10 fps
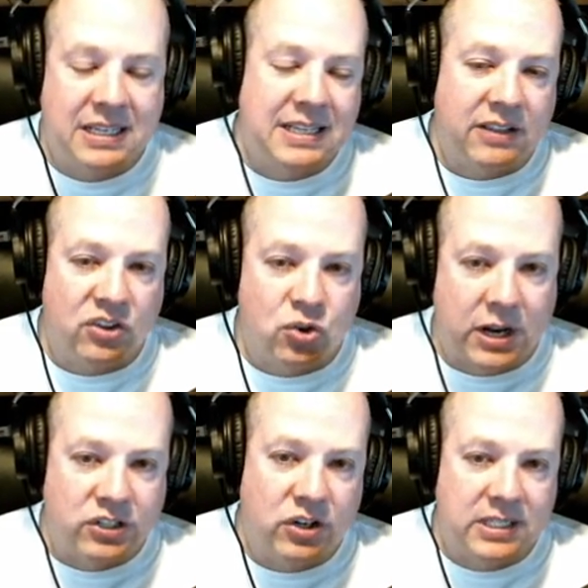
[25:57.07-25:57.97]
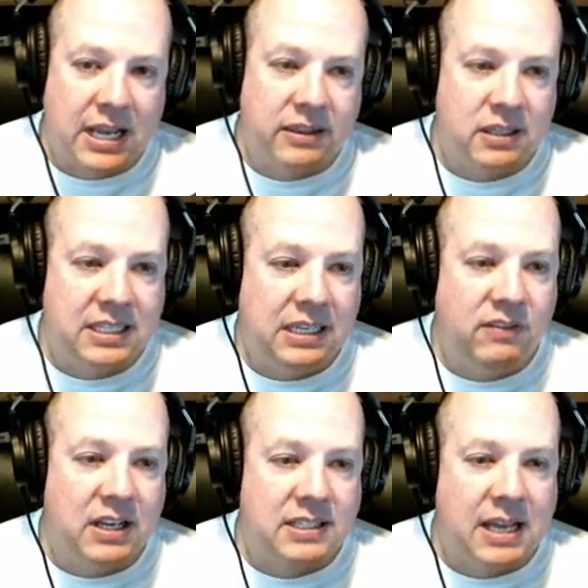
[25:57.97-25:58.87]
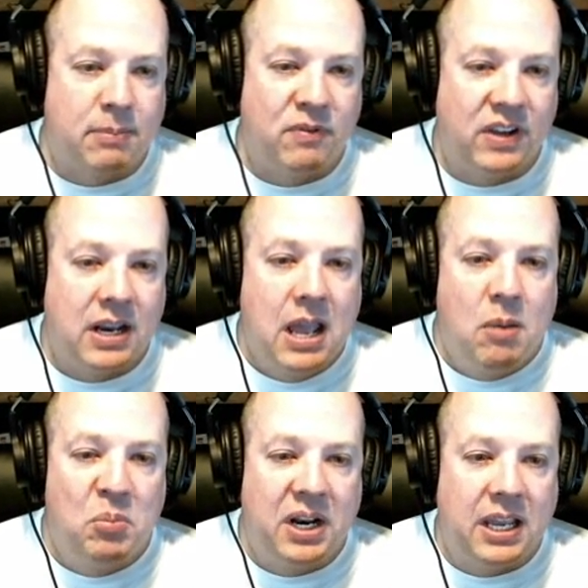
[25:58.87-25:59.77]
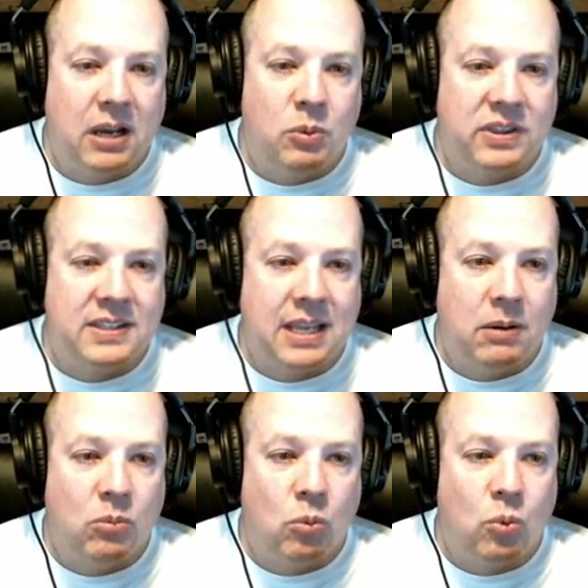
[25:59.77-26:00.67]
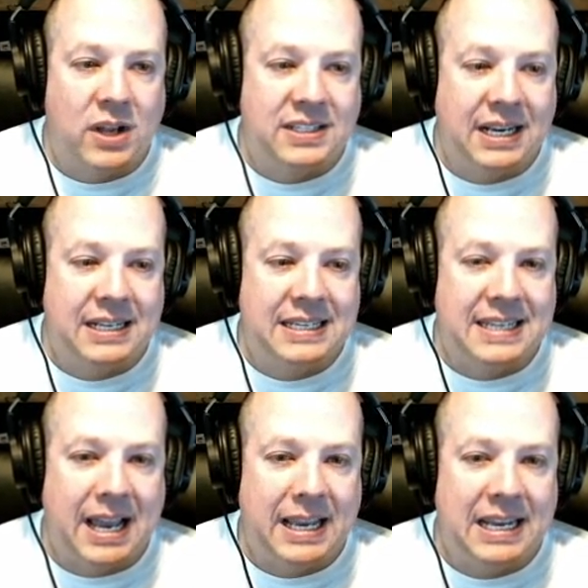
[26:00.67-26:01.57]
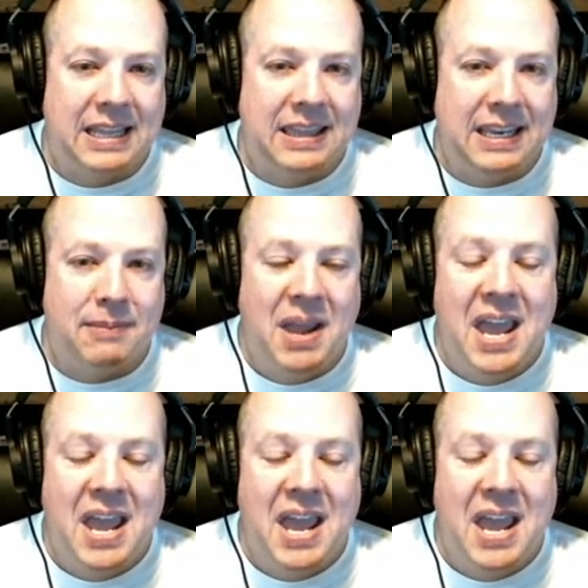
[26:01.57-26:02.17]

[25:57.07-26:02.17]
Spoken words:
It's got the dresser, it's got the TV on top of it, but again, with the same rustic design and theme.